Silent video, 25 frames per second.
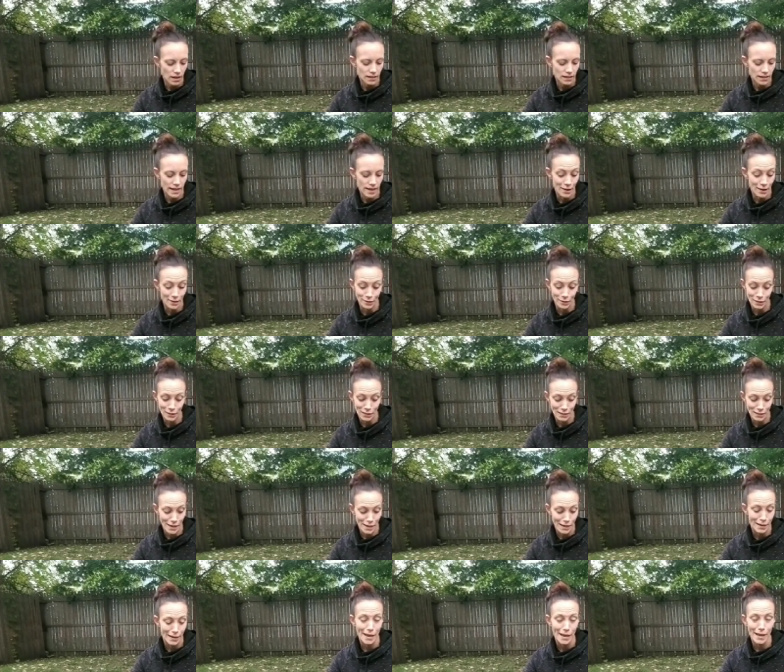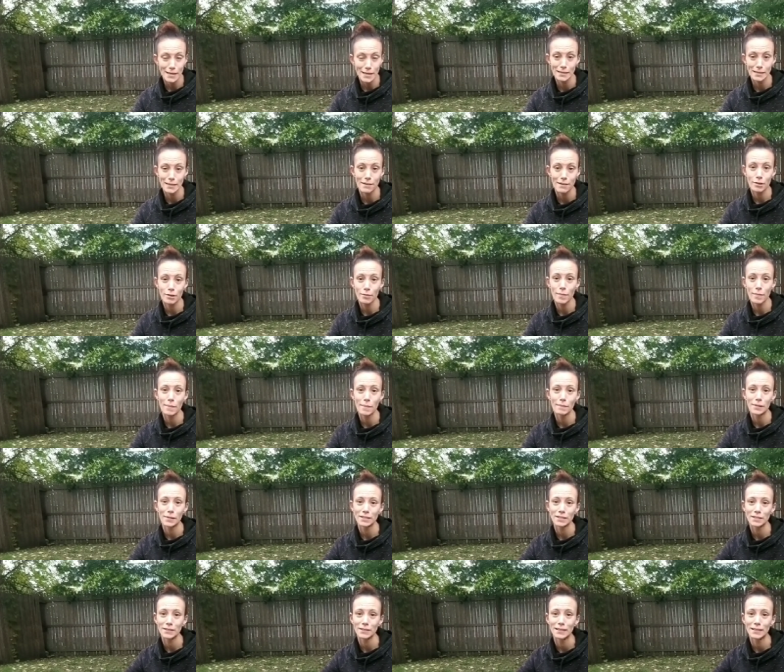Now, Sadie has never been
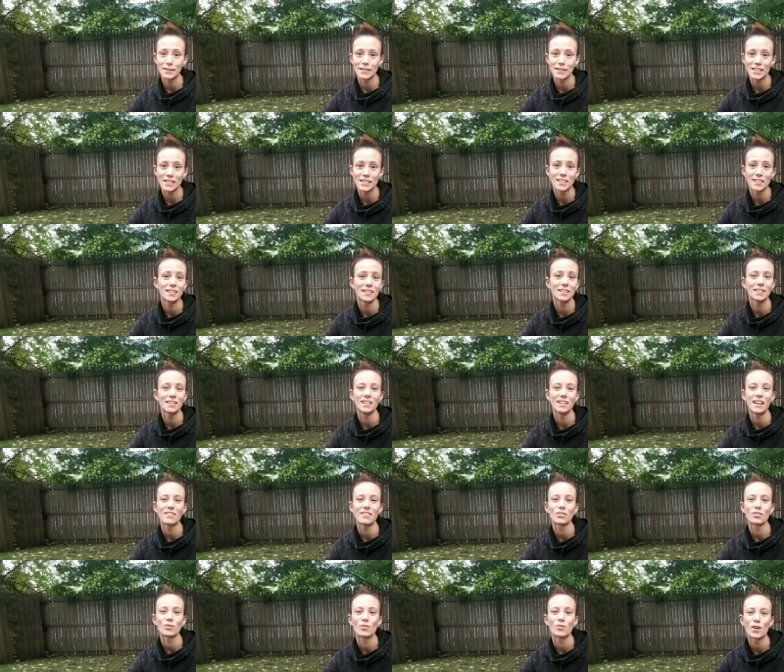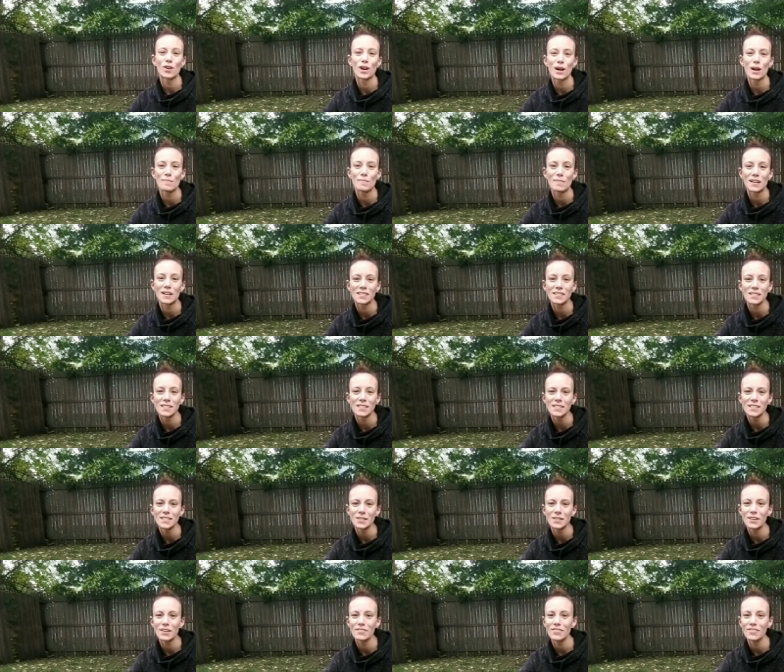muzzle conditioned and never wore a muzzle,
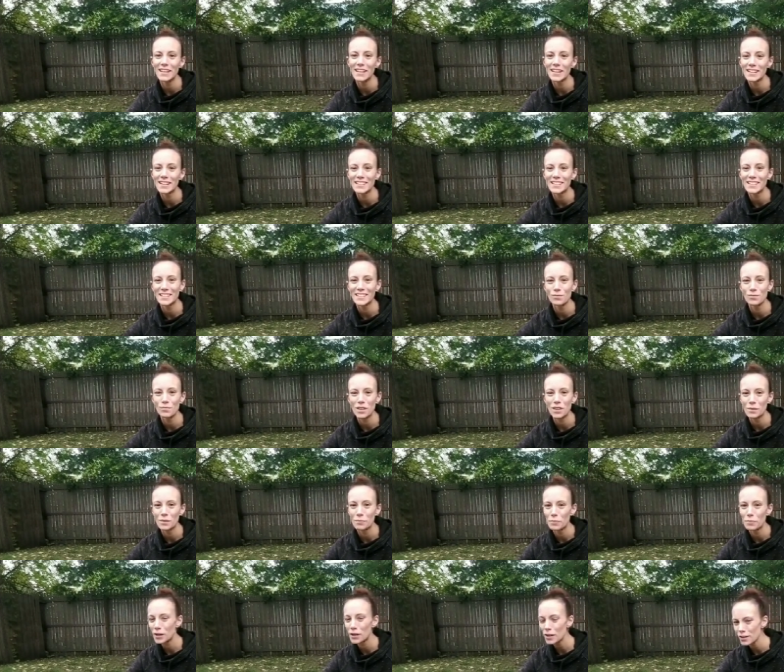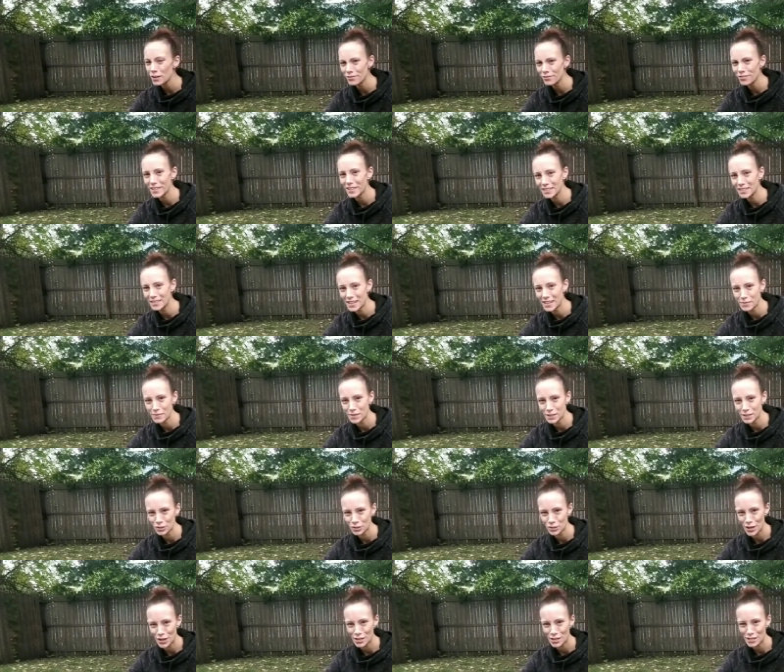so I figured she'll be the perfect
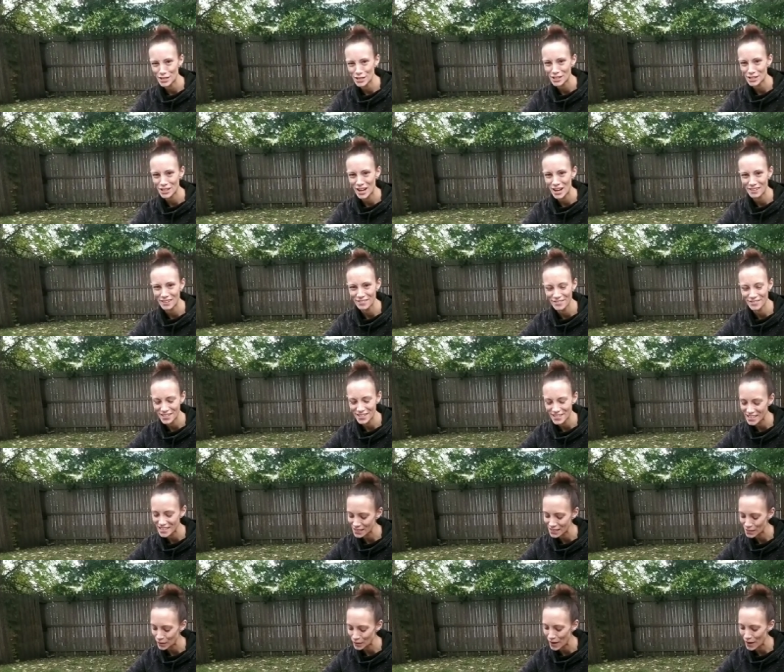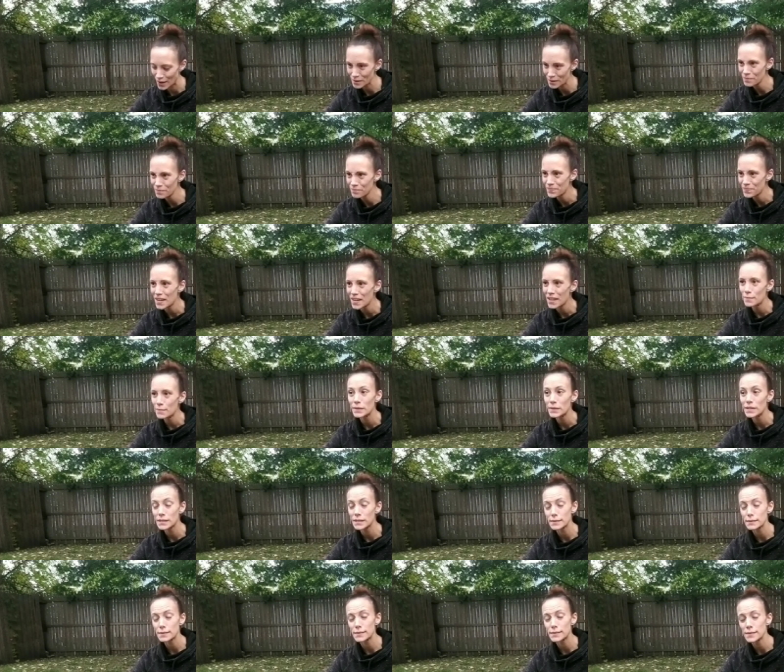demonstration dog for this one,
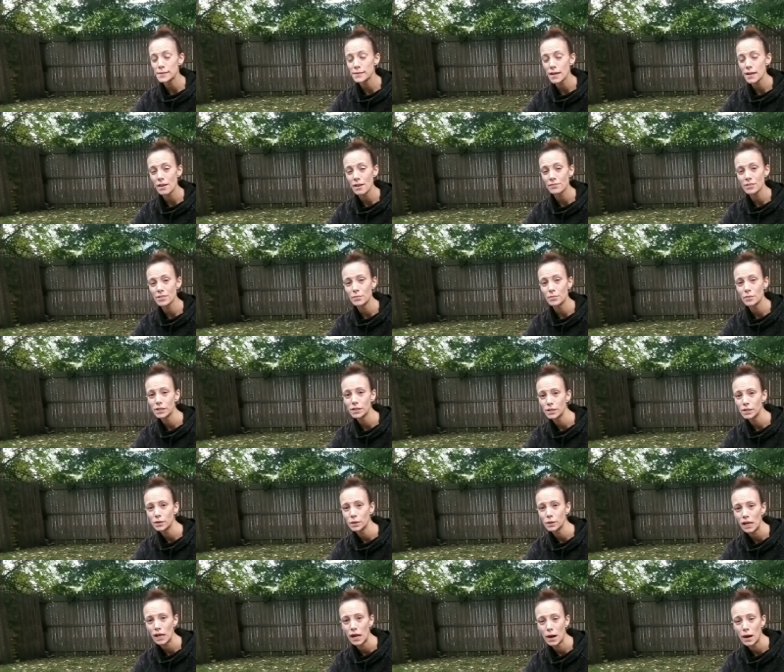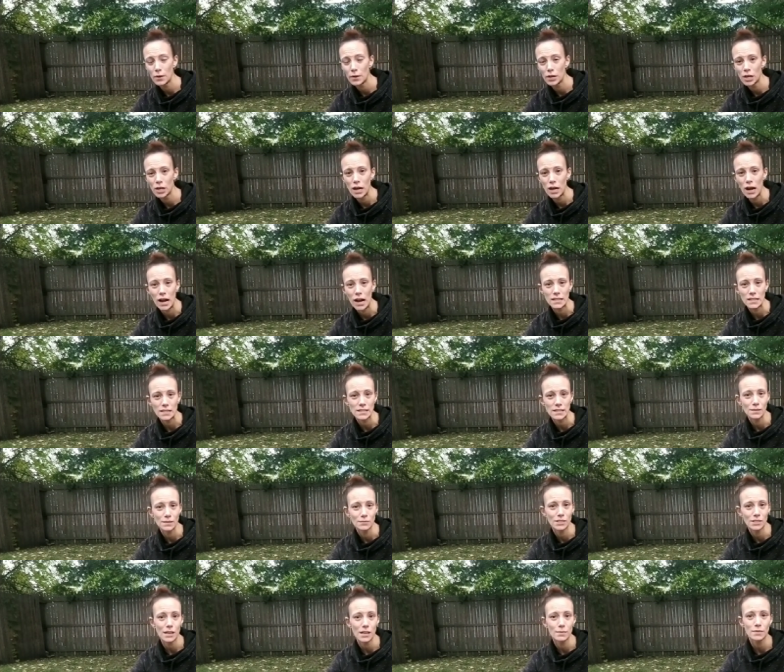because this is often what you will come across.
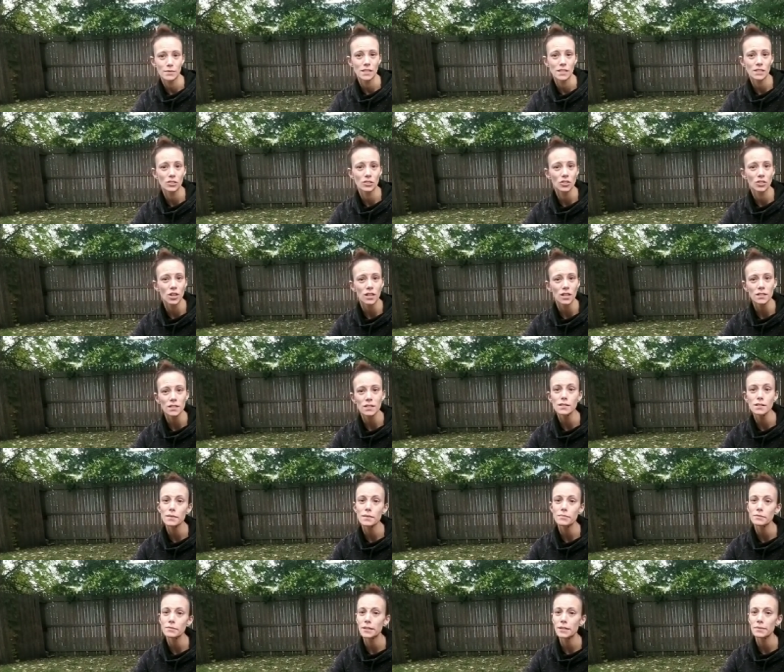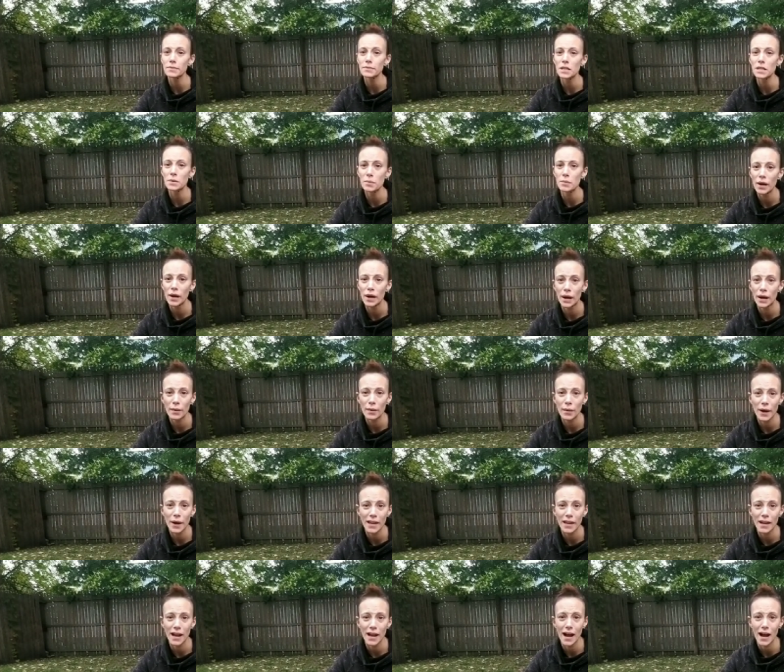Sometimes they'll struggle, sometimes they'll put it
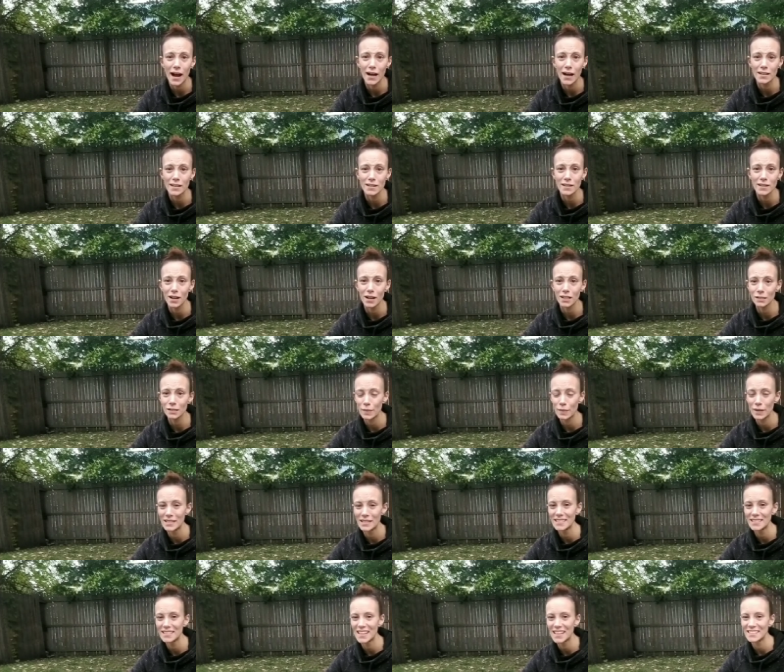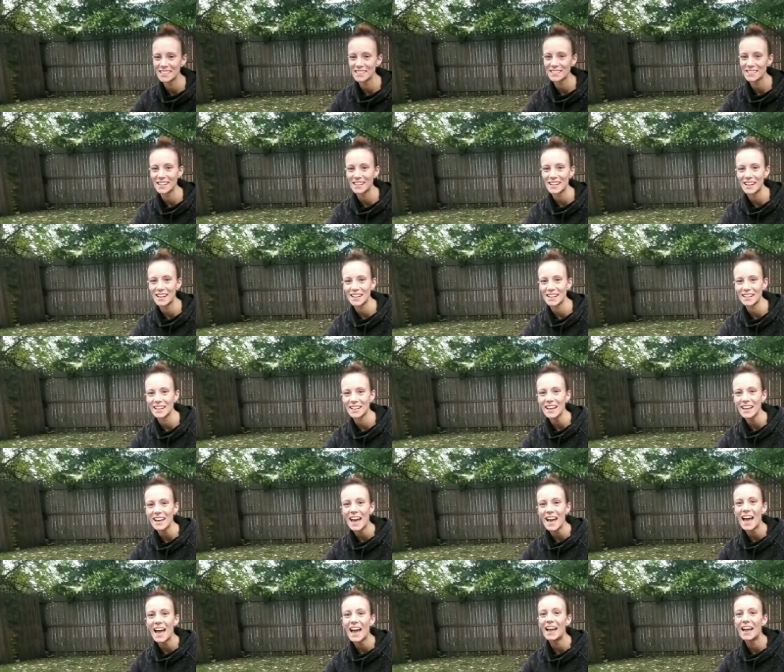right on. It all depends on the dog
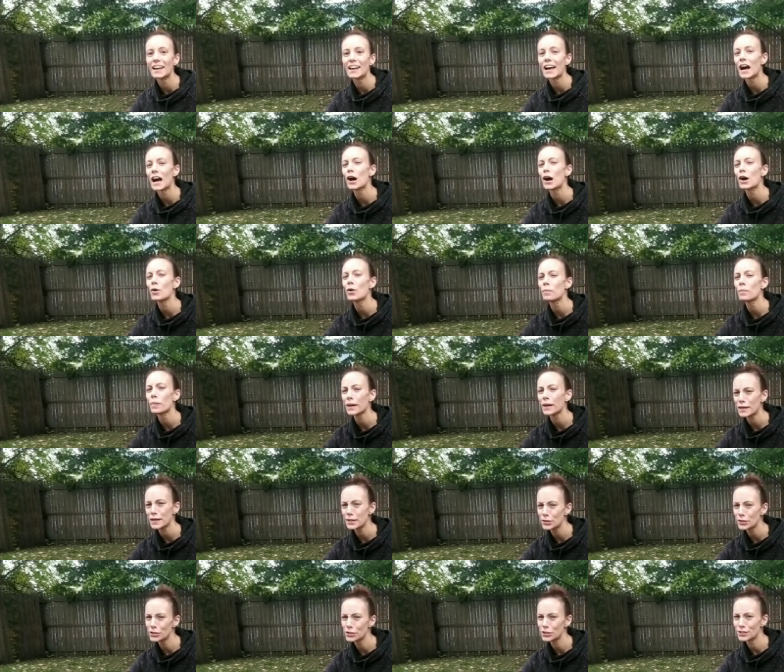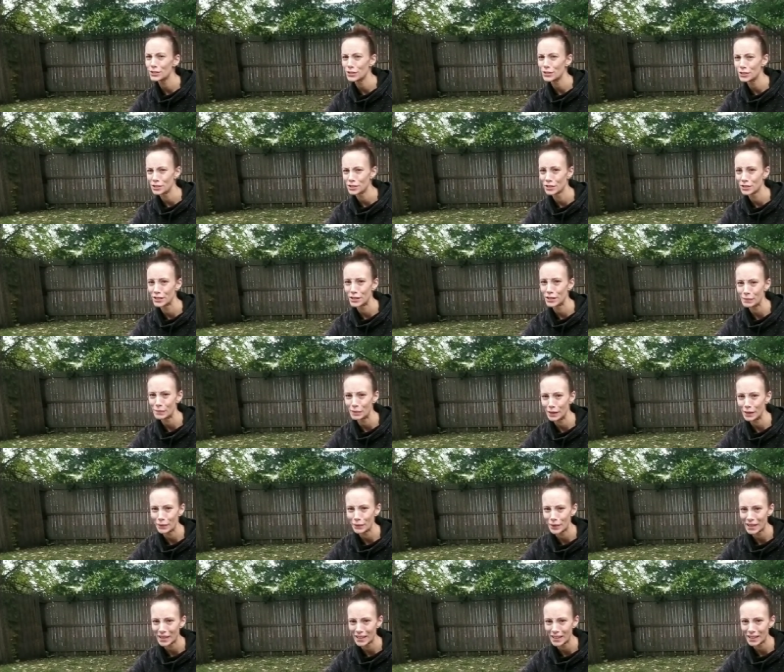and how patient you're going to
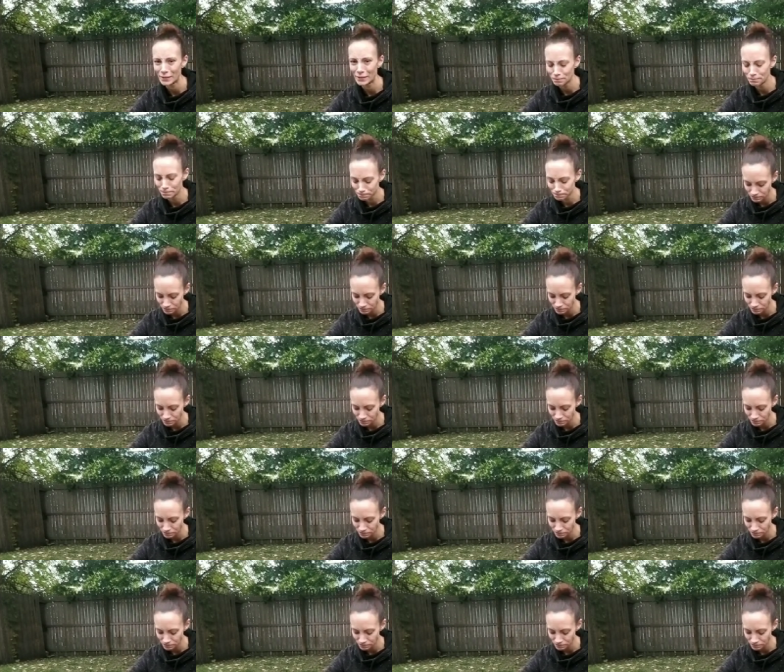be with it.